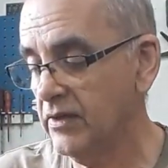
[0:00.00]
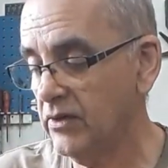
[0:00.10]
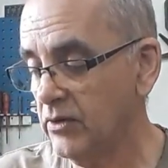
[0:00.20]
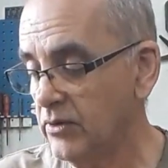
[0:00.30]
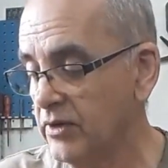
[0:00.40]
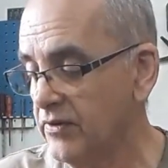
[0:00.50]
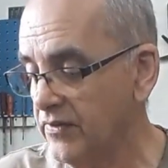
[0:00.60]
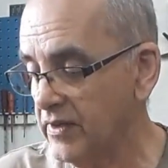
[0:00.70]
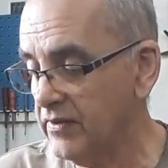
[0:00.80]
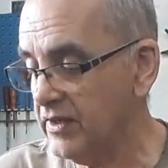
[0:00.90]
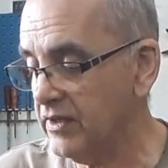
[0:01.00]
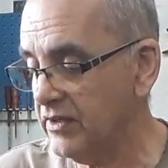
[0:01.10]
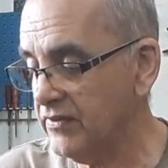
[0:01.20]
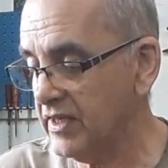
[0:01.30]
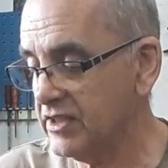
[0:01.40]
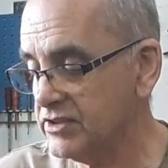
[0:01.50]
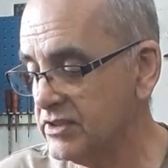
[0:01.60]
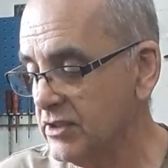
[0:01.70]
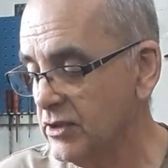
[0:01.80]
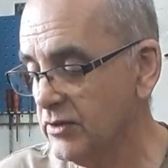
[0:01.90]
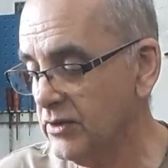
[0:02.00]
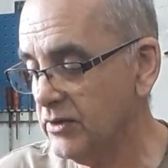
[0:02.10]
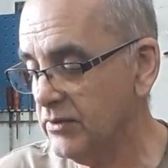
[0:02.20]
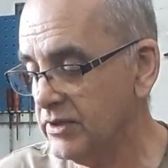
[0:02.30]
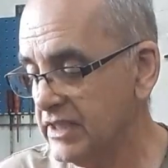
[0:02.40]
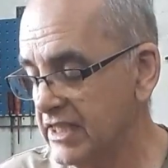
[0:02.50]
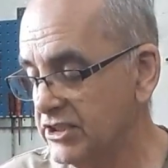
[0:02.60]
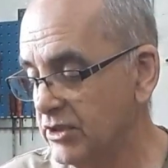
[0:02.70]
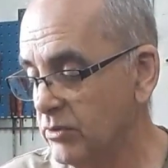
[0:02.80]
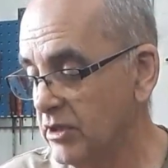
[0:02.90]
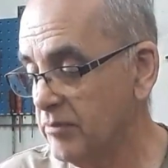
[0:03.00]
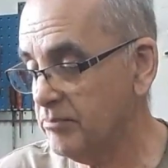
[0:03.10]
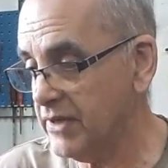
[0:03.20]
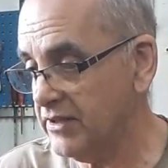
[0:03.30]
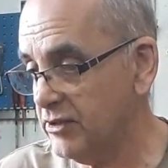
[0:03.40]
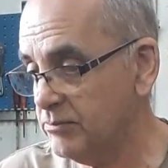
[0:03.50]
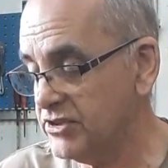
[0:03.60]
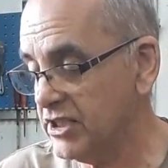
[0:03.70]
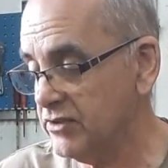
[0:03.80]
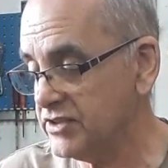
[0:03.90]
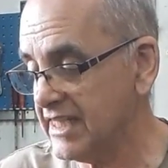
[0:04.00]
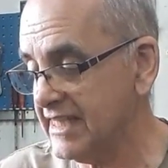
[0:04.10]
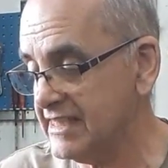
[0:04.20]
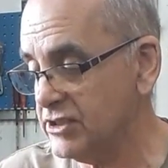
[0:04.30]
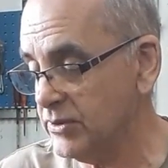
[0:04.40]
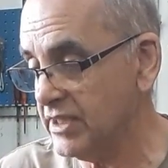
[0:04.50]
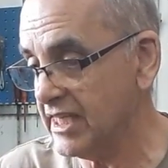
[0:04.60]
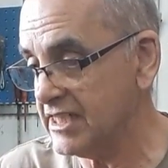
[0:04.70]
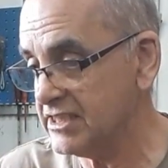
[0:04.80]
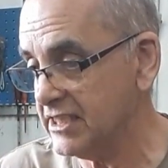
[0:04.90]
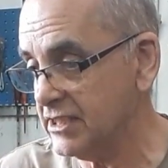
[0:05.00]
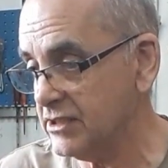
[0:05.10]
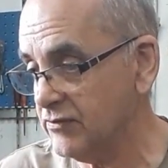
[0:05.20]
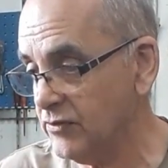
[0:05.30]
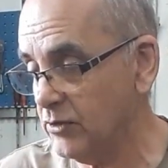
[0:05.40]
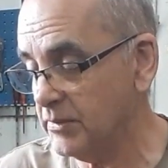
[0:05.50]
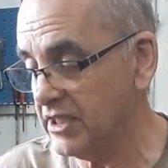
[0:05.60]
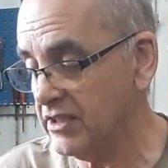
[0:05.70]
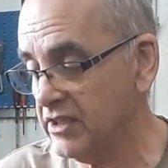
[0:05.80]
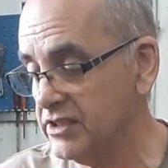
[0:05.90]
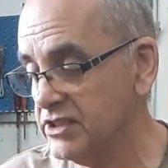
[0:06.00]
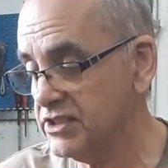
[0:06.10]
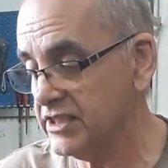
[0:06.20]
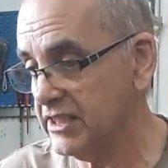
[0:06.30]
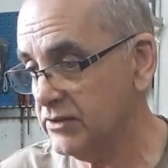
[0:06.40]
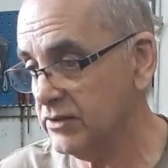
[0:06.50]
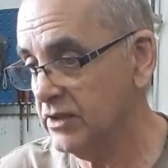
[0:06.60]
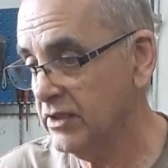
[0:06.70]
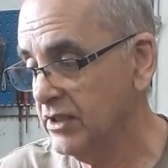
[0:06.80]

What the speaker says: or the things that you're attaching will embed themselves into the gasket, forming a nice seal.